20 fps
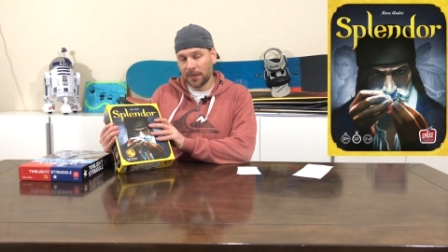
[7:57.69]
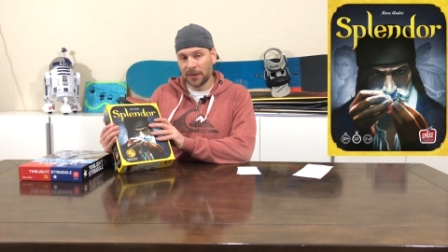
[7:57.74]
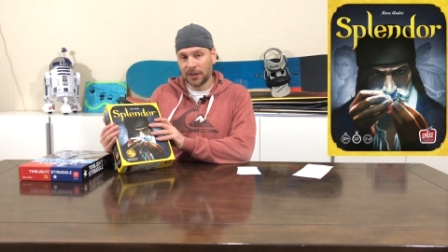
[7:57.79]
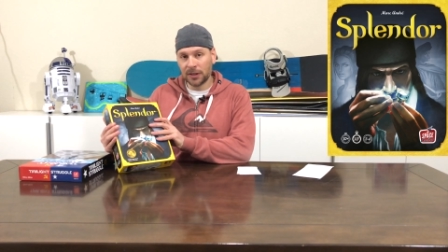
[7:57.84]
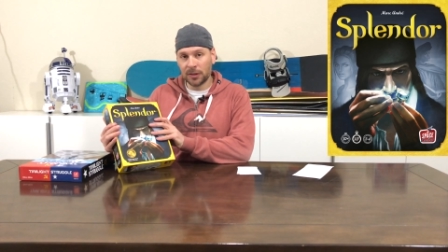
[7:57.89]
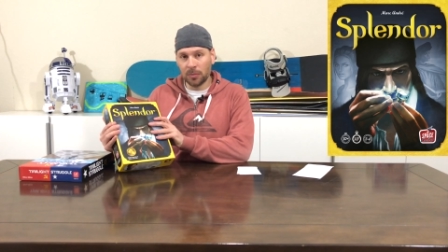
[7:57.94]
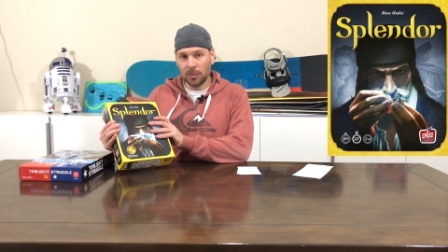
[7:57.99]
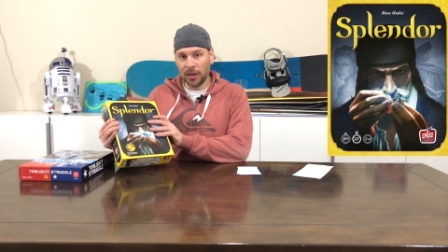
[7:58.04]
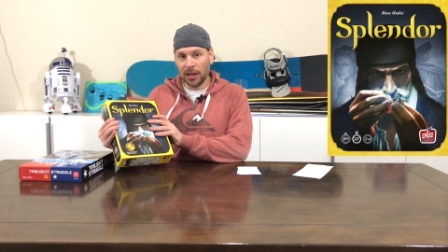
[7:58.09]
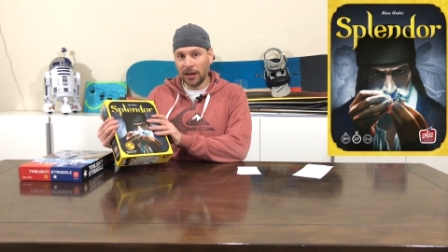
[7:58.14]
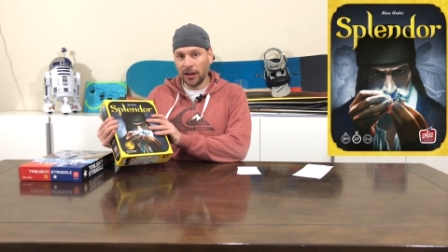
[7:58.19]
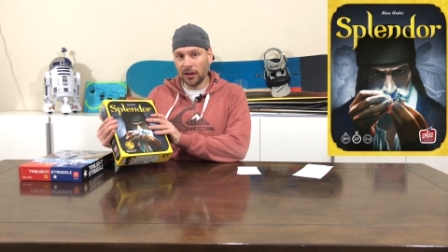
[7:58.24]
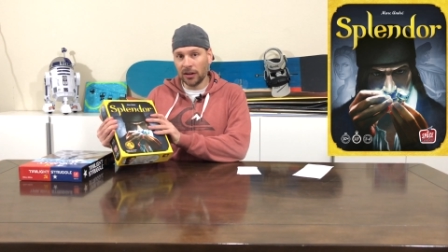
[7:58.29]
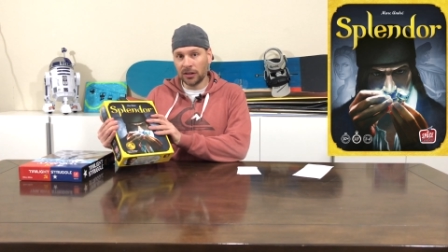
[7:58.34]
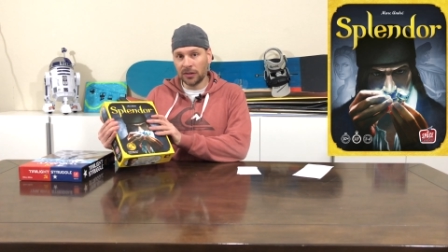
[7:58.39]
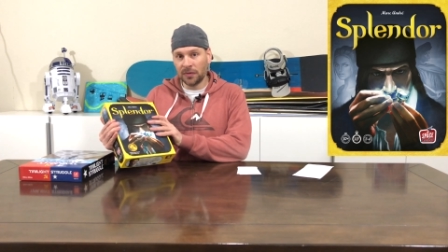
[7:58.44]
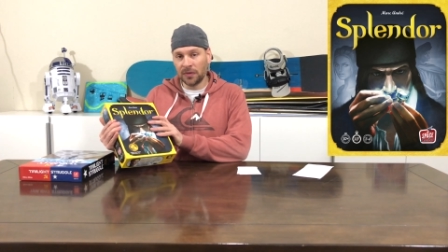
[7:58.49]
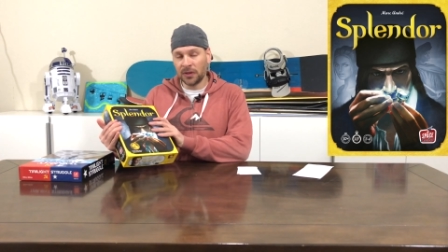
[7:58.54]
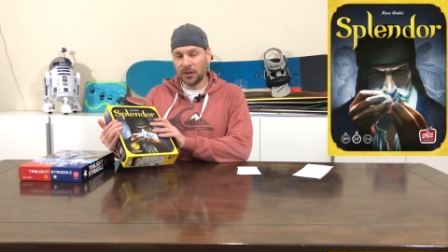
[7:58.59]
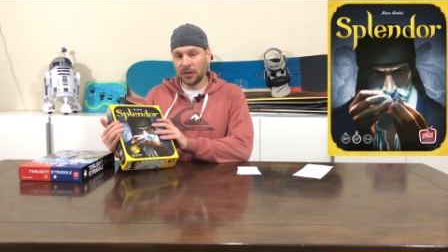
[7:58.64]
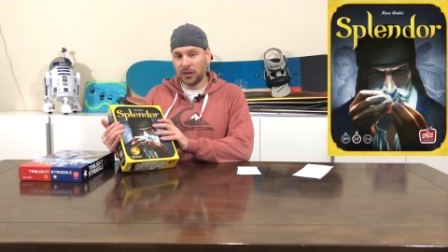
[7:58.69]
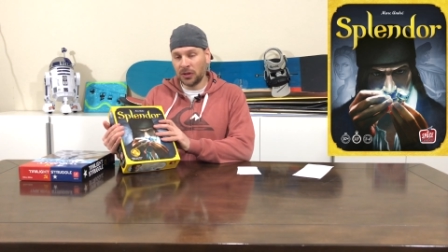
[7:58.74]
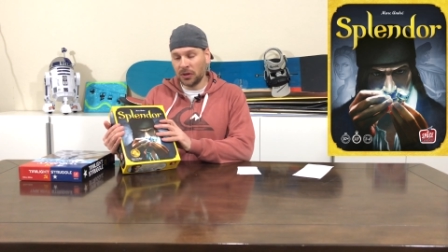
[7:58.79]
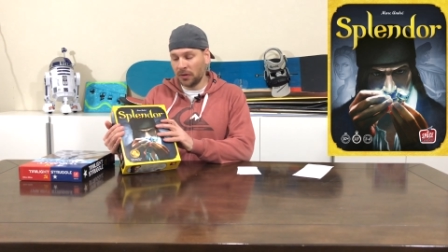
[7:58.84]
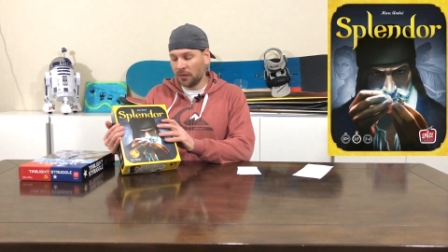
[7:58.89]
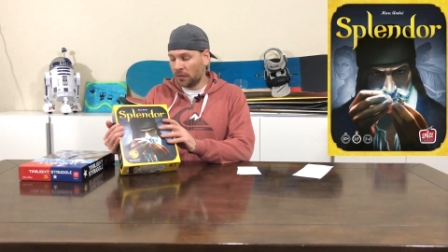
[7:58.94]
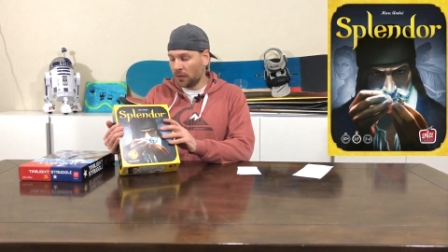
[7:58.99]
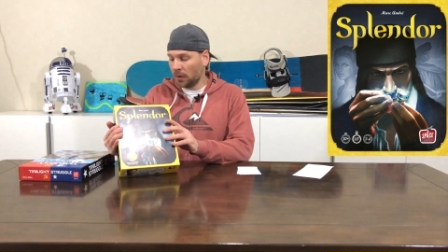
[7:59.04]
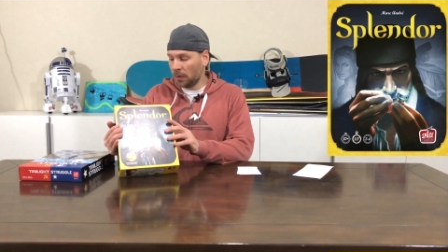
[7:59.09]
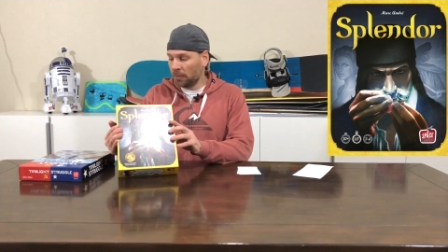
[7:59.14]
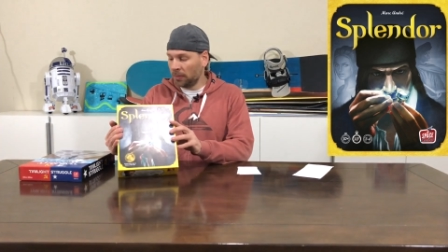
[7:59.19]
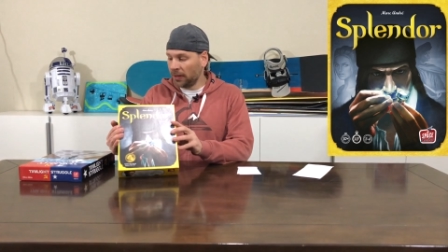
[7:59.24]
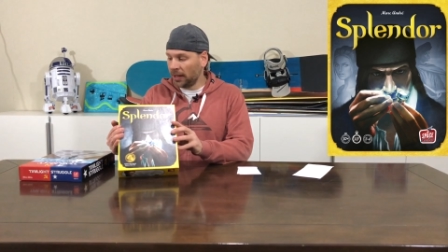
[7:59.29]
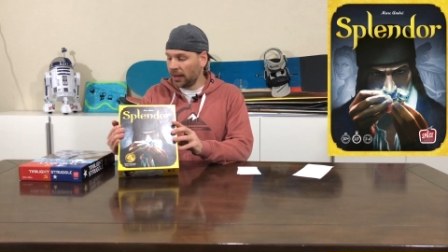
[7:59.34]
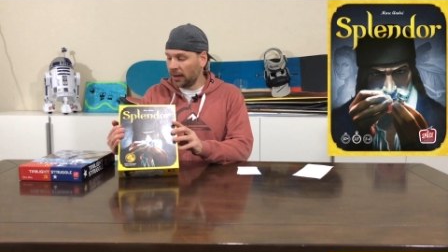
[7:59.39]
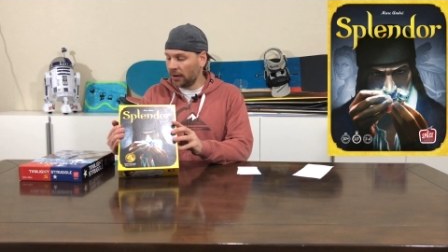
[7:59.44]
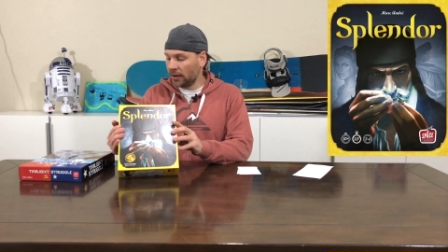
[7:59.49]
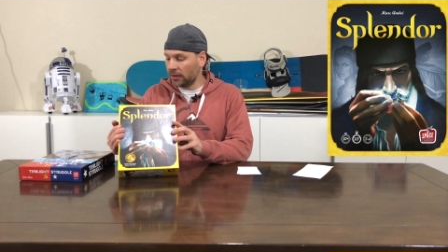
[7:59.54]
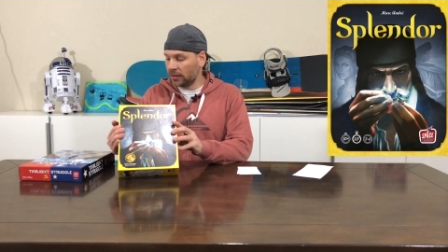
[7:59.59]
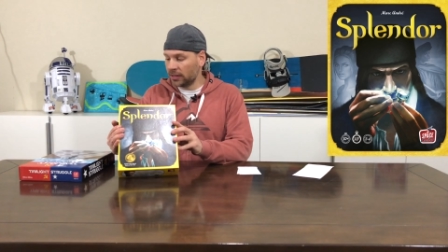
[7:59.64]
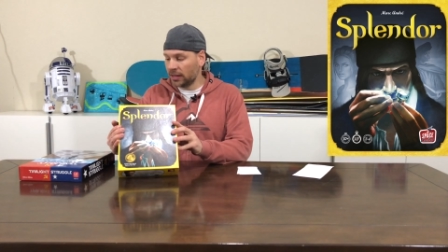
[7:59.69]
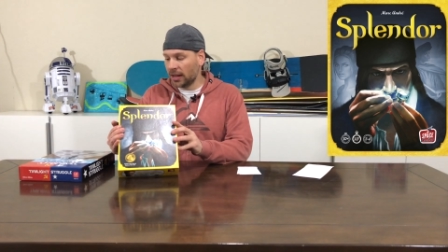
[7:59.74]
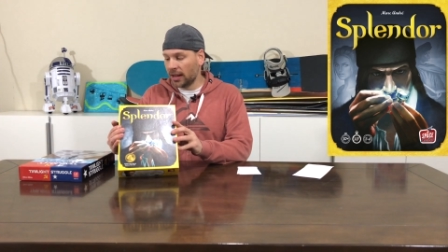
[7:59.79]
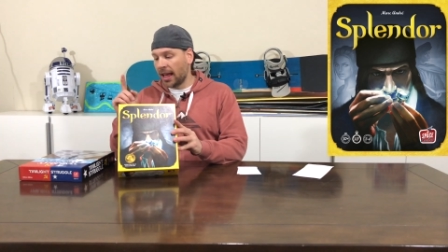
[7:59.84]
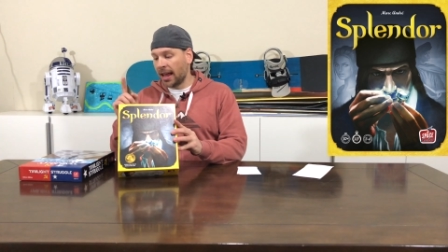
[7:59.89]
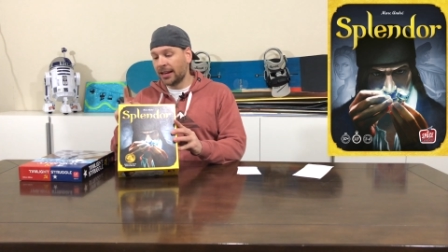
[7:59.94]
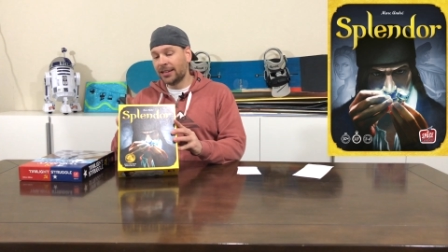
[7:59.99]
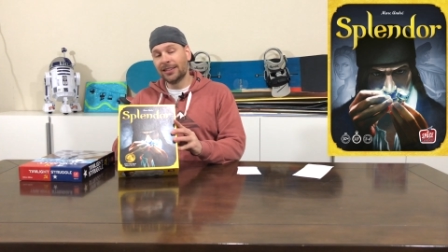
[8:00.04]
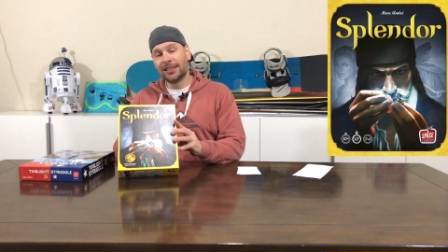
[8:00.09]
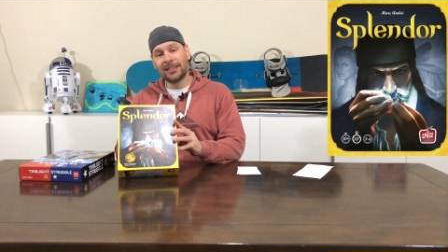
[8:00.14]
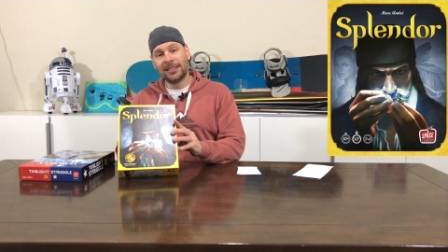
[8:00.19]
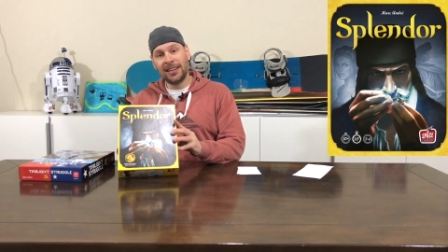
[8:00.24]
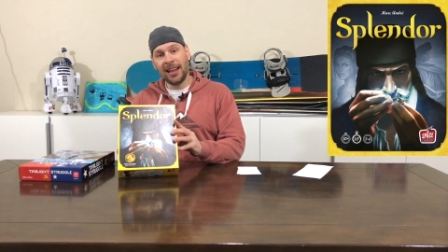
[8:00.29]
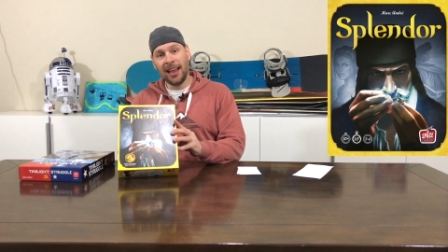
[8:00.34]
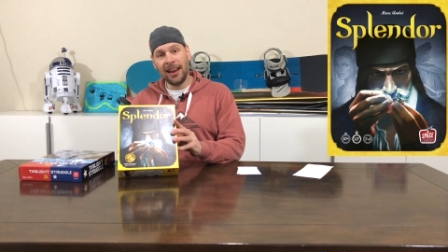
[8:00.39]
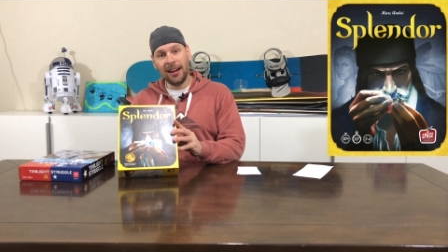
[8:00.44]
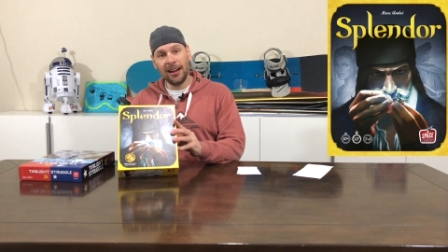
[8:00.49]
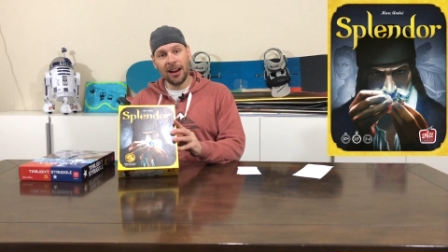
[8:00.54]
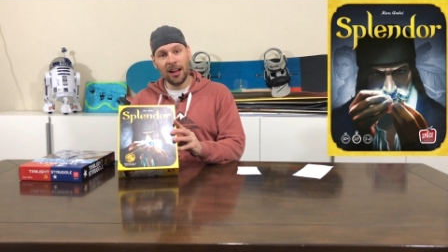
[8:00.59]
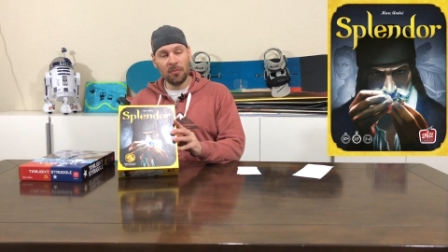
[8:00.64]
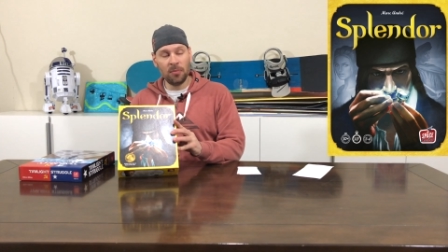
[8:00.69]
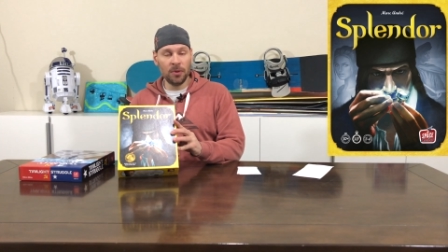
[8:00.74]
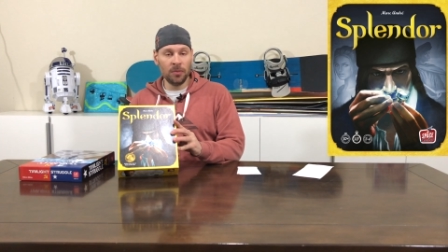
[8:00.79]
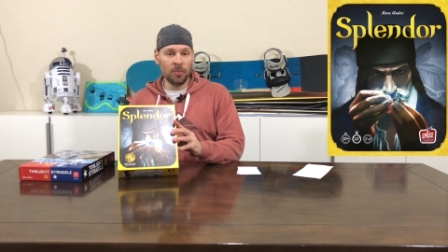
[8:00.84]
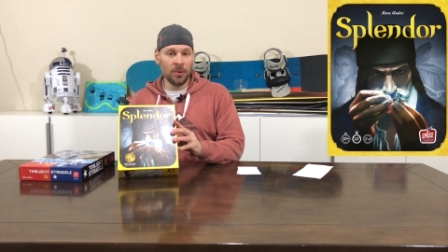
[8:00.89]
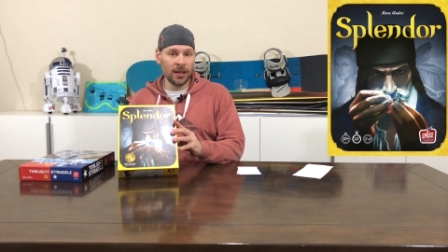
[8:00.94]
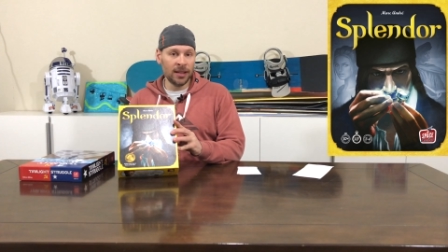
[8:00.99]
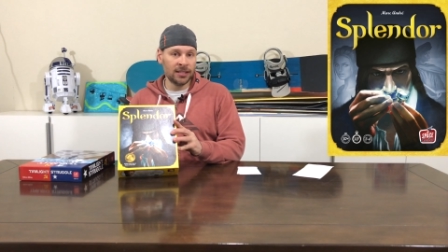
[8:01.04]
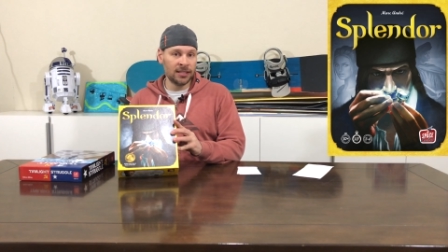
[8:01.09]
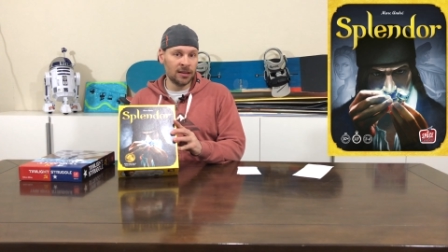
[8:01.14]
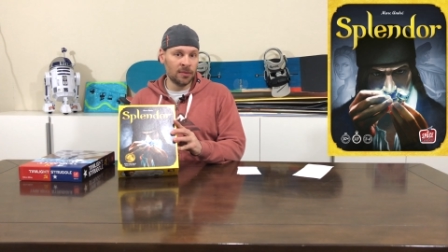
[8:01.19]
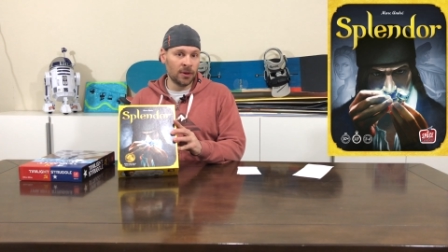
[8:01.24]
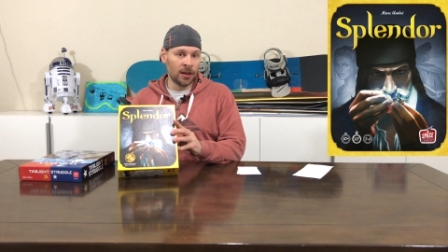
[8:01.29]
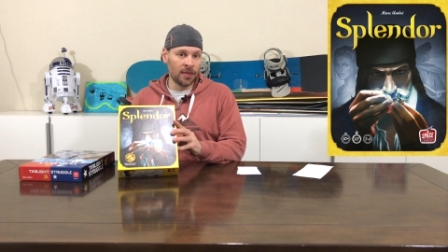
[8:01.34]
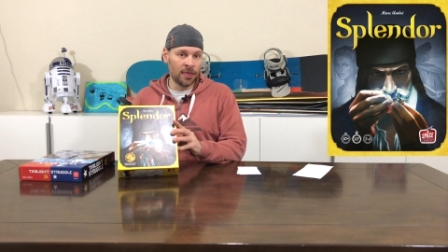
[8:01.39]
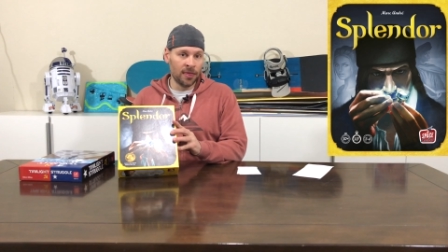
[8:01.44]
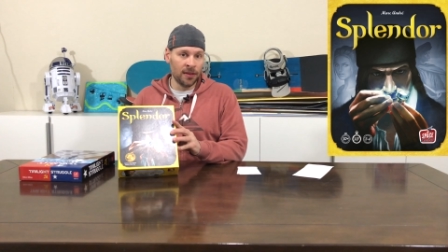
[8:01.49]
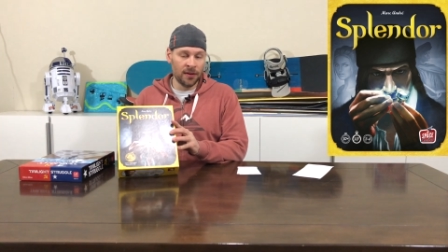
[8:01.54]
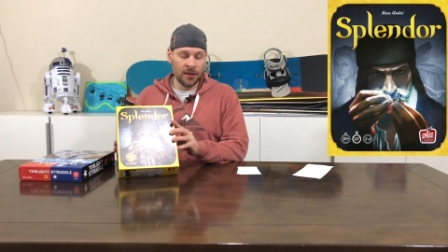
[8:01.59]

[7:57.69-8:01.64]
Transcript: Splendor is for two to four players, ages 10 and up, and plays in about